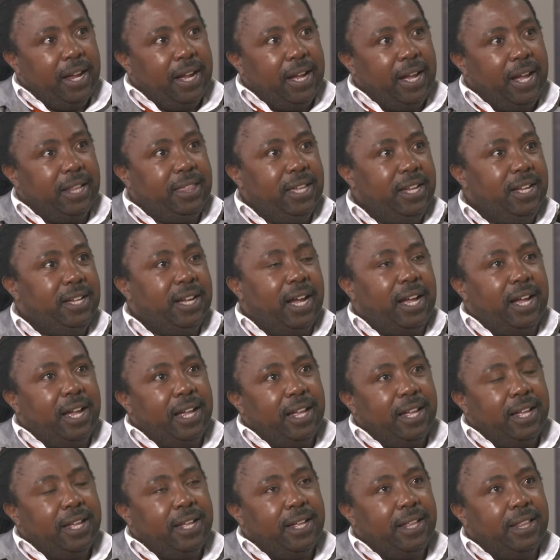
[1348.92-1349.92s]
I think
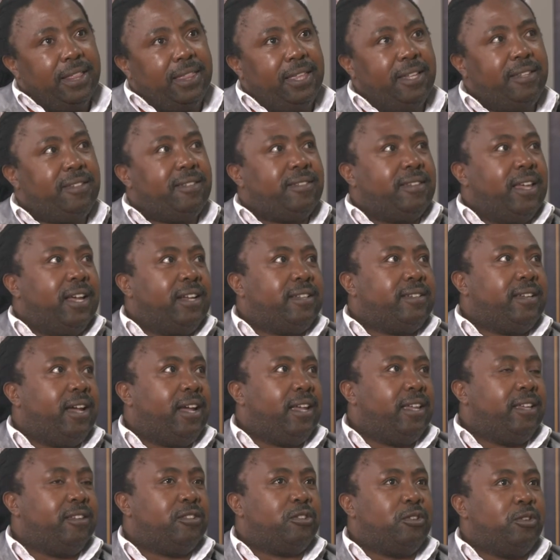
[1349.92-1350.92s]
this sector
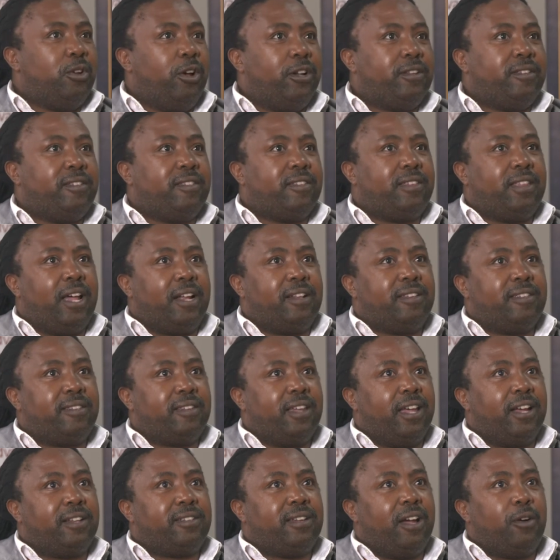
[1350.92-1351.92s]
is not that
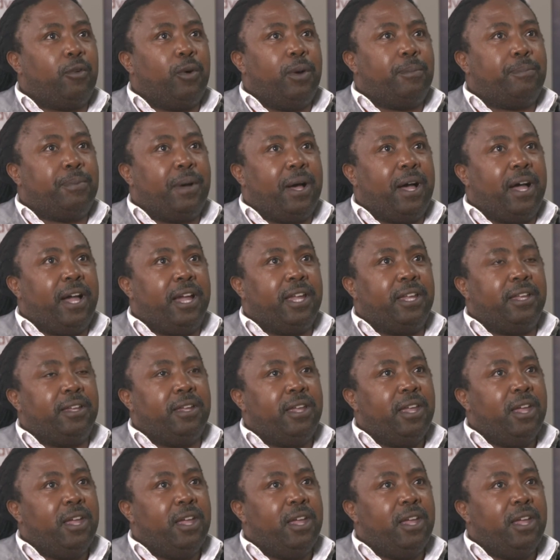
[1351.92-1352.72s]
sector whereby